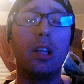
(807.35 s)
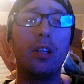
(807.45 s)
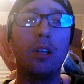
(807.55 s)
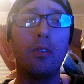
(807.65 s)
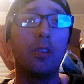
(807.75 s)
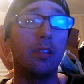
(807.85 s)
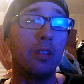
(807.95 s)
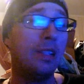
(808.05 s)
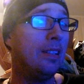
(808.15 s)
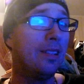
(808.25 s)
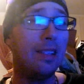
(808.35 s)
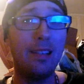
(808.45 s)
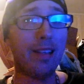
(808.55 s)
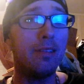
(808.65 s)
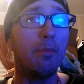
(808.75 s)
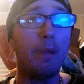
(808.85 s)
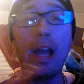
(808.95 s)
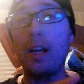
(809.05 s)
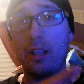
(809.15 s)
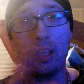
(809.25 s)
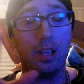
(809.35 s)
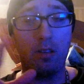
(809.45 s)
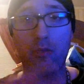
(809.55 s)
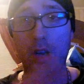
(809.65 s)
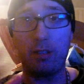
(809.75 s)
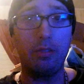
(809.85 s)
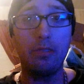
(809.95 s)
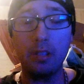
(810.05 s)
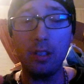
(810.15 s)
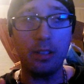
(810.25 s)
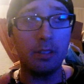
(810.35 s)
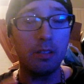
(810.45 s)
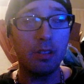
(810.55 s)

You know, uh, not nothing bad against Reckless Eden.